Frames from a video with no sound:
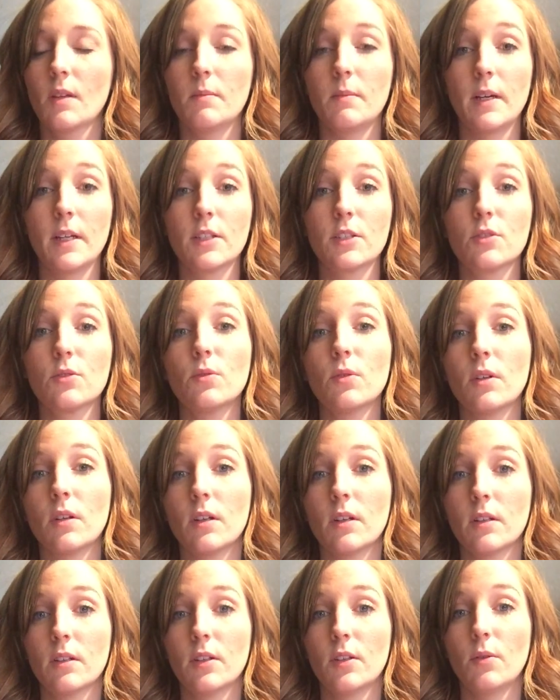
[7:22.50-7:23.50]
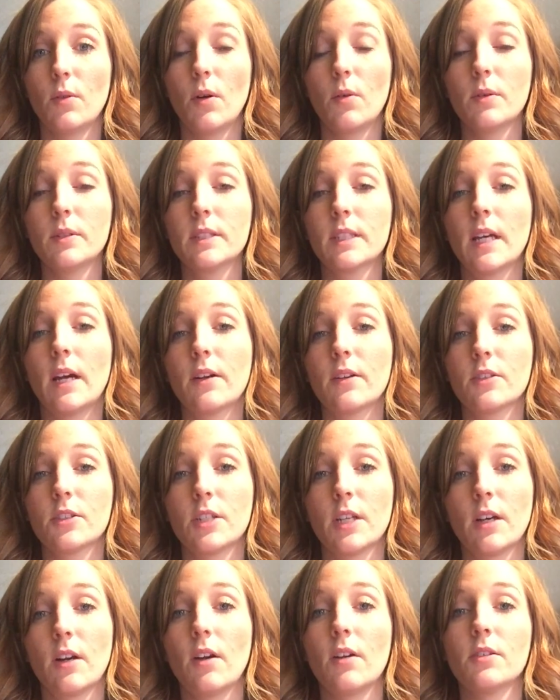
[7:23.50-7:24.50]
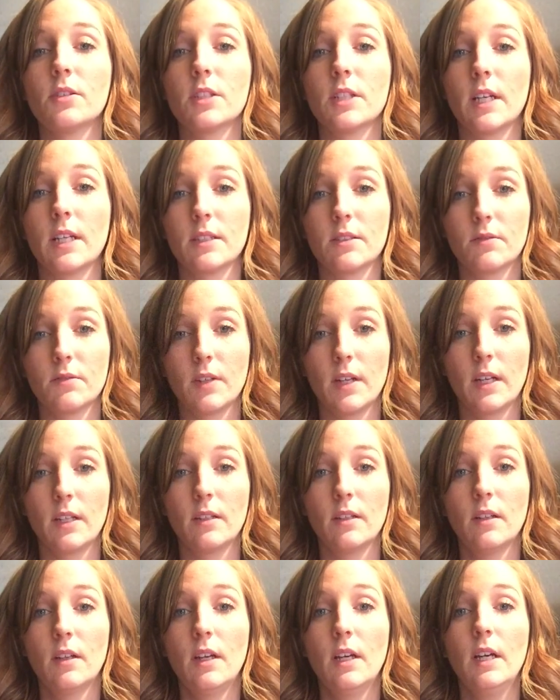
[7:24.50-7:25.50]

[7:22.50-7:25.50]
Make sure you always count your Shakeology as a red.